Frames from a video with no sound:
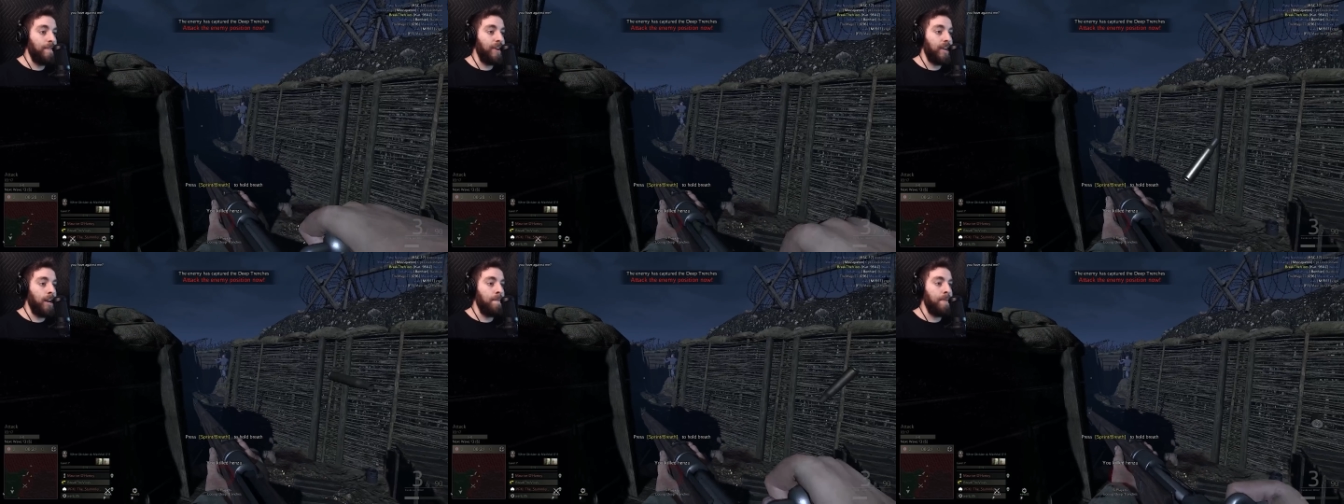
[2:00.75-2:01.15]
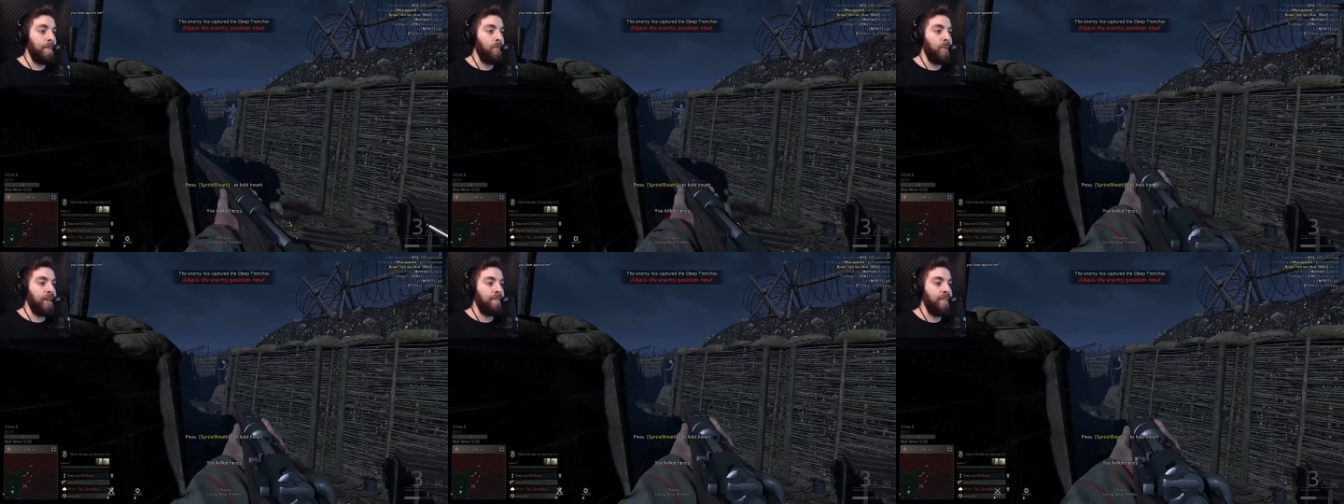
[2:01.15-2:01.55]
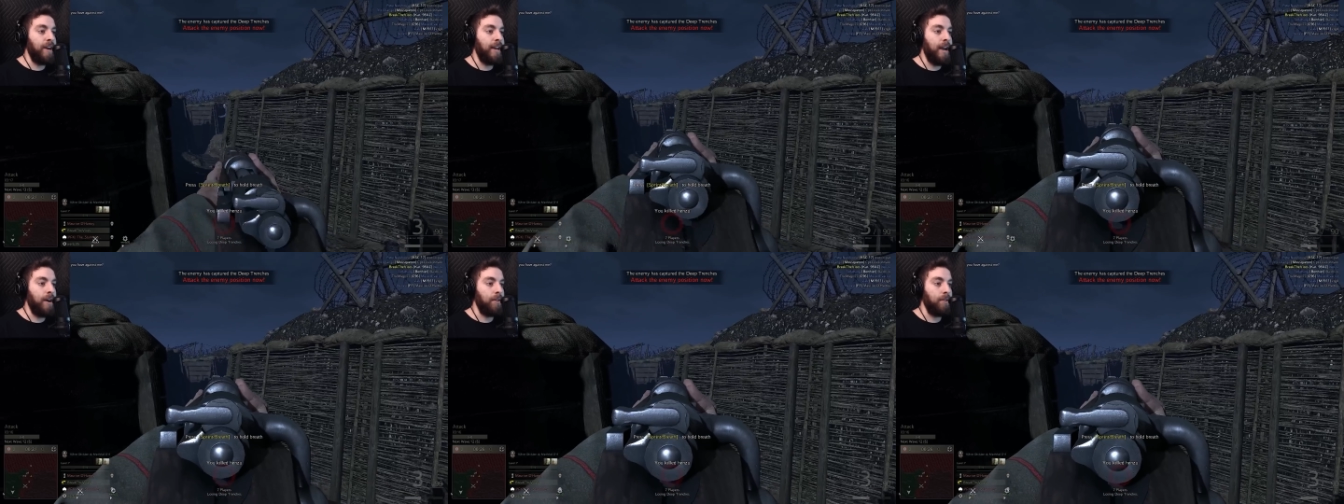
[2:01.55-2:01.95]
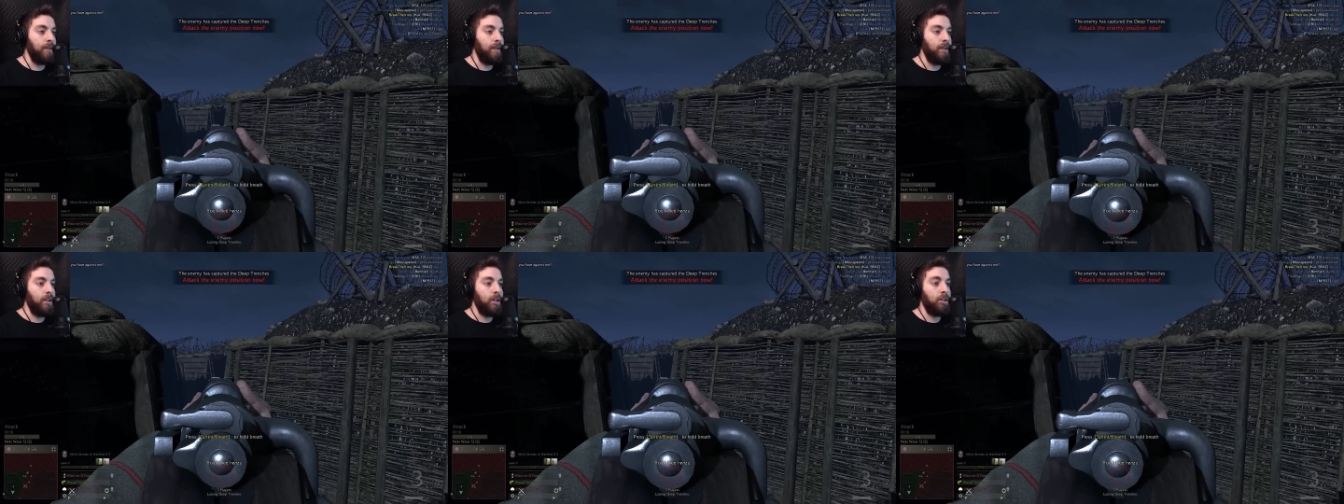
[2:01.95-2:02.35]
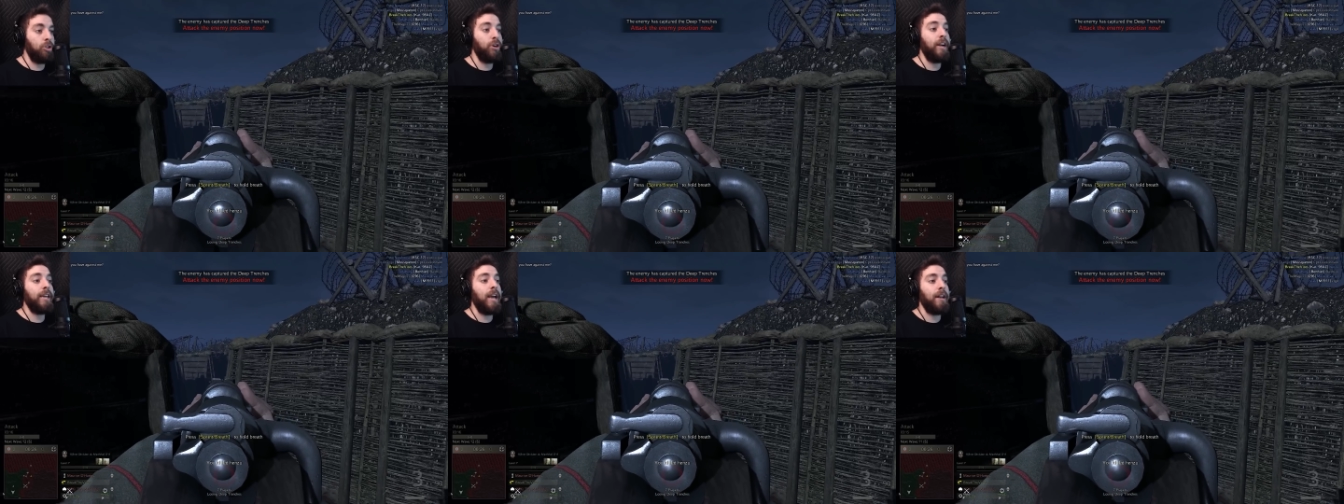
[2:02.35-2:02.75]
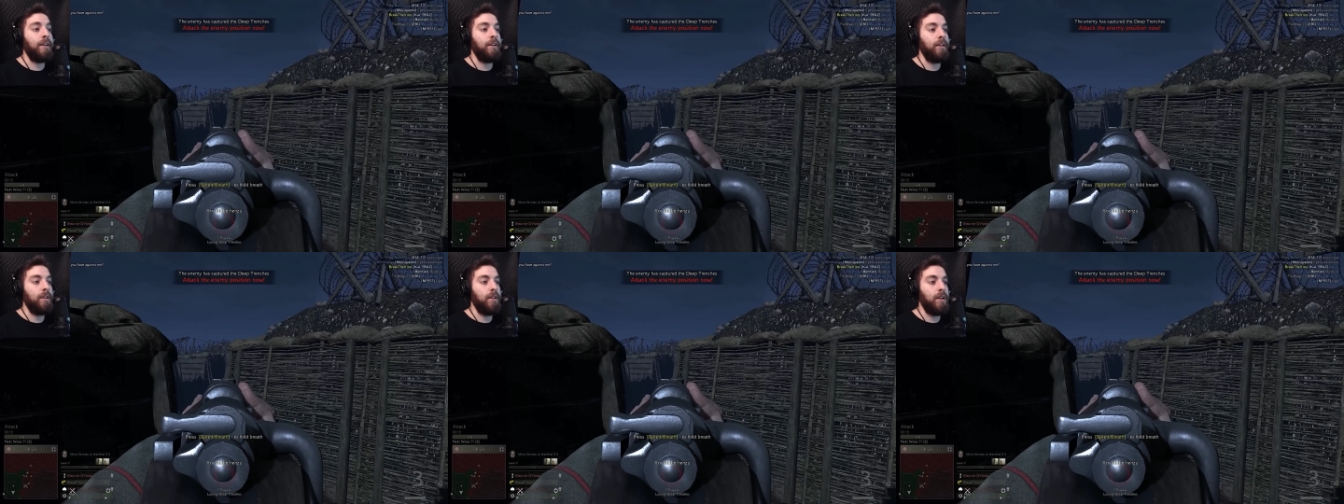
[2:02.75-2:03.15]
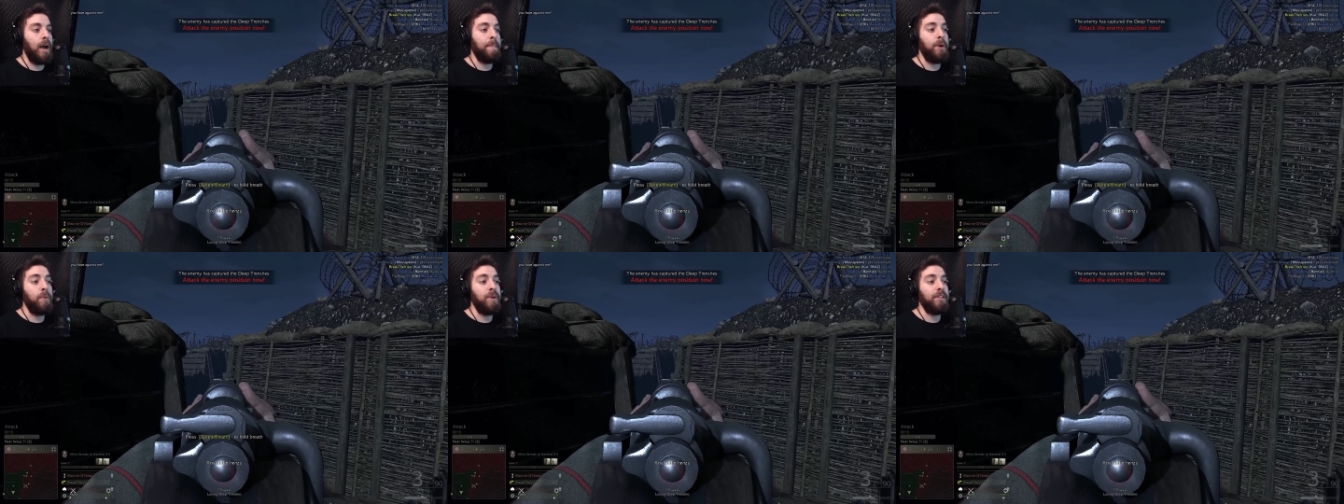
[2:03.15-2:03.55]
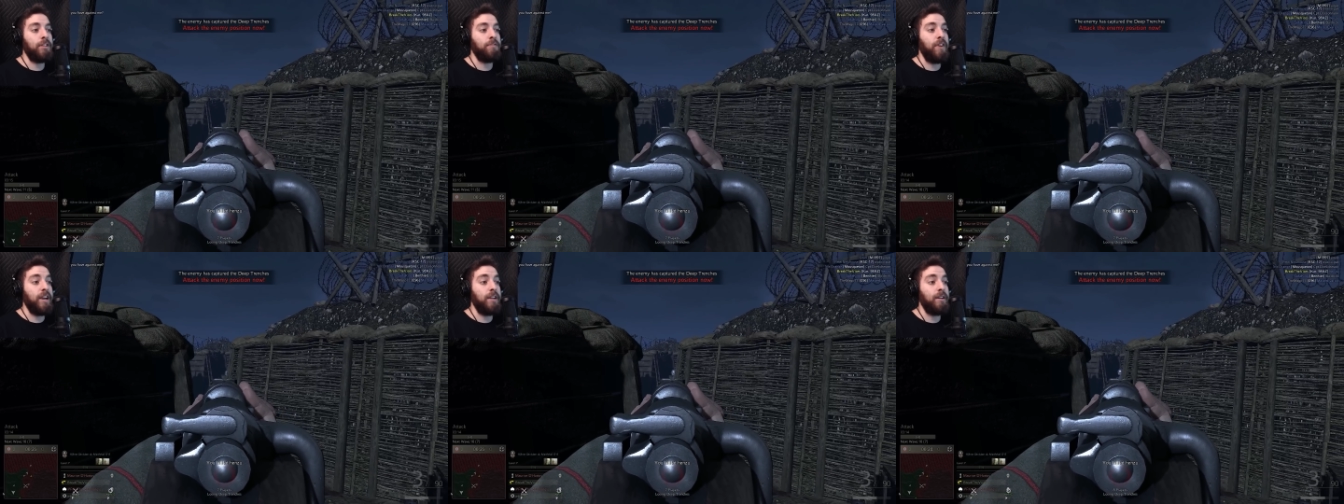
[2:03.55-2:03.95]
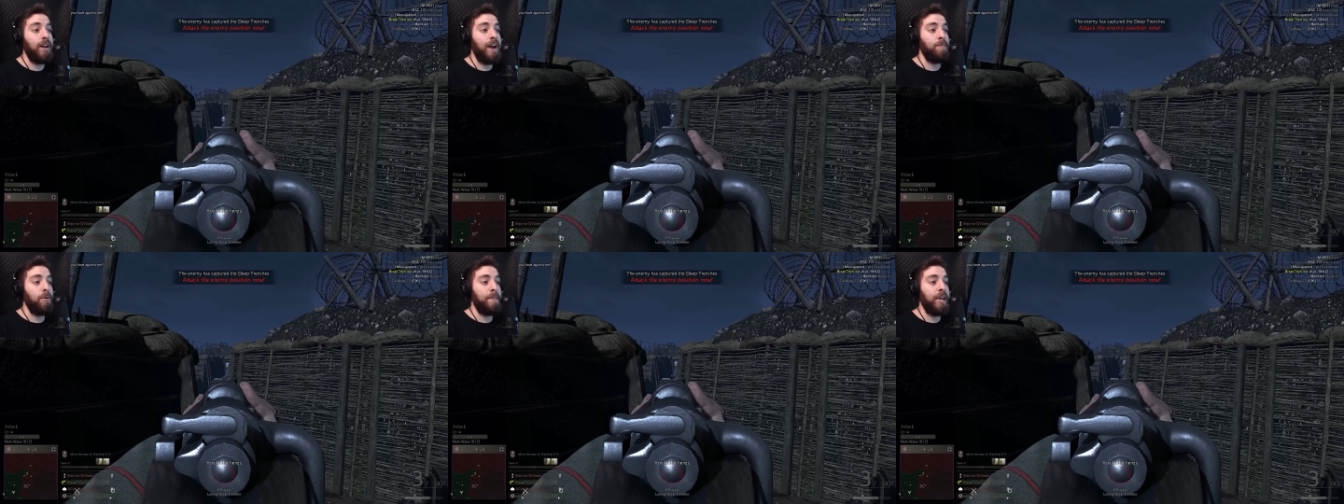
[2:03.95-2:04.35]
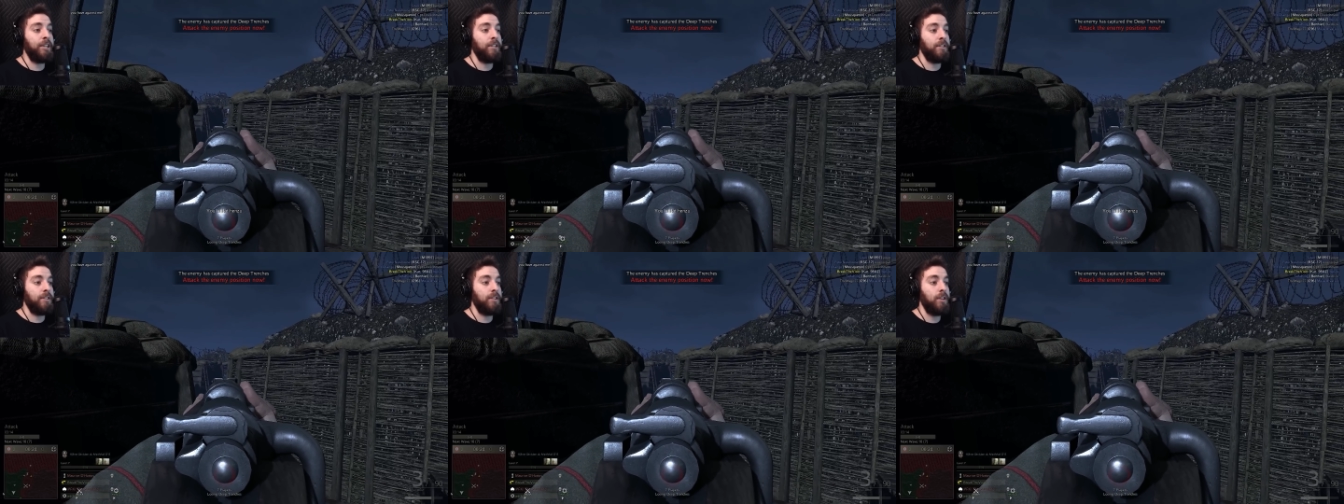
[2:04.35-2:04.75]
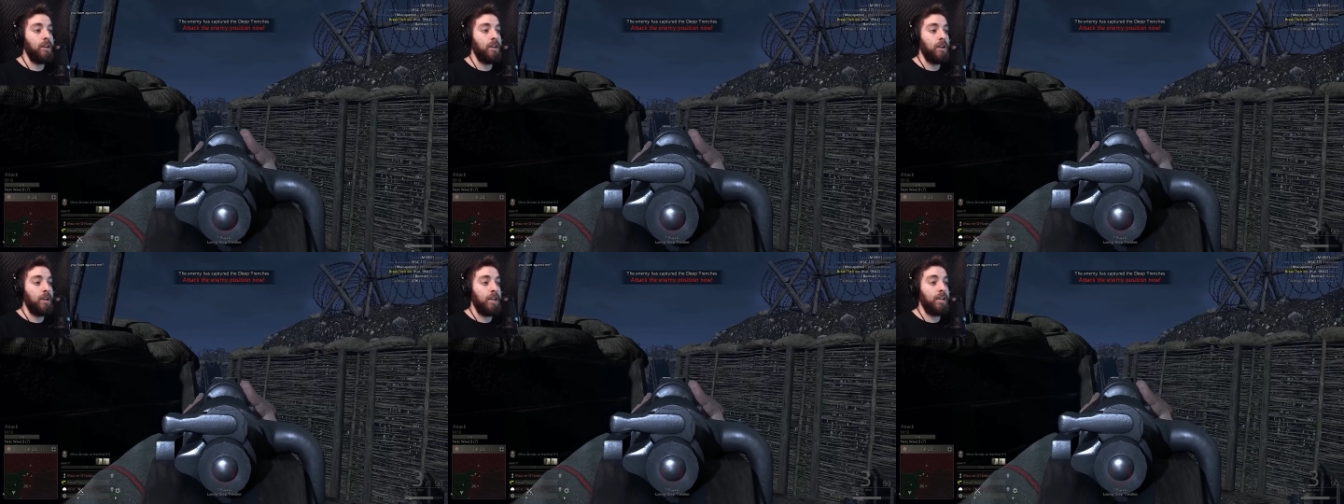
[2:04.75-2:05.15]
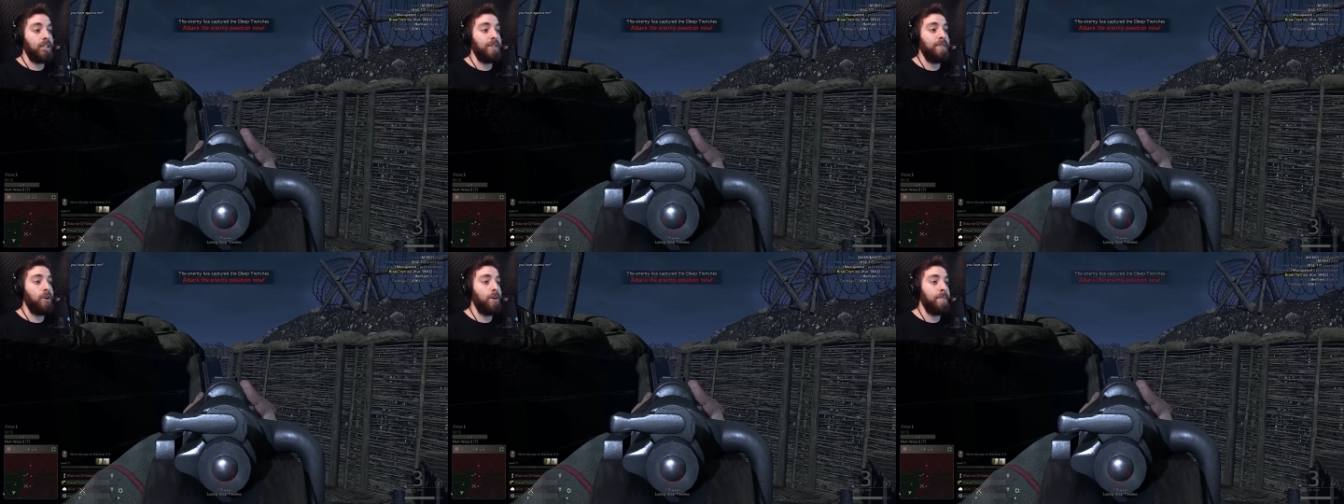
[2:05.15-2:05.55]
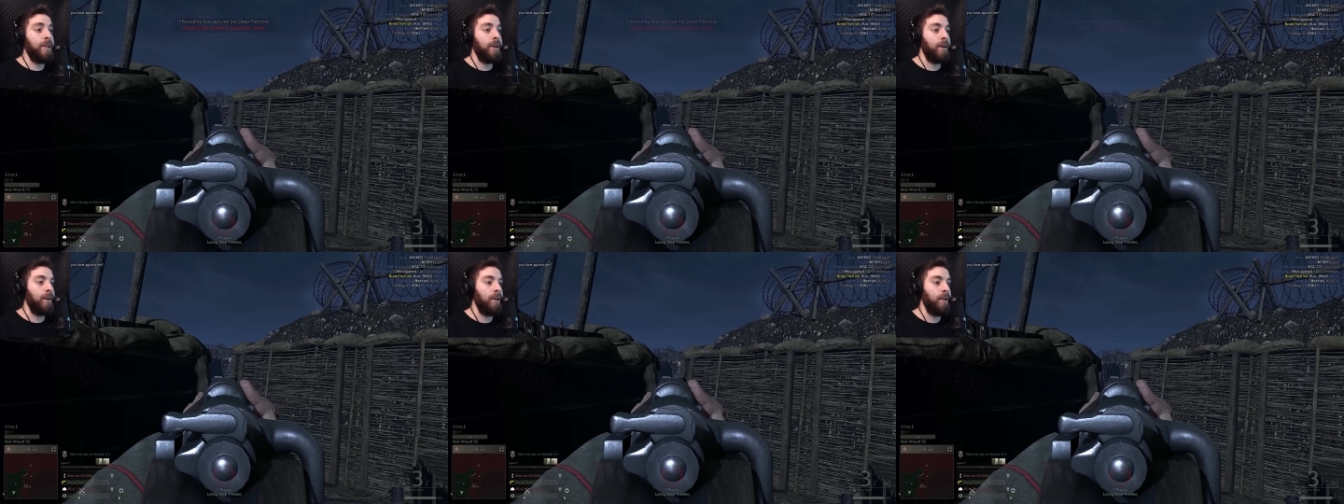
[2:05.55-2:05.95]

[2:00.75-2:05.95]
I could hit people, we could find out. Let's try it again. I'm gonna win this fight. I have more patience. He doesn't even know I'm here.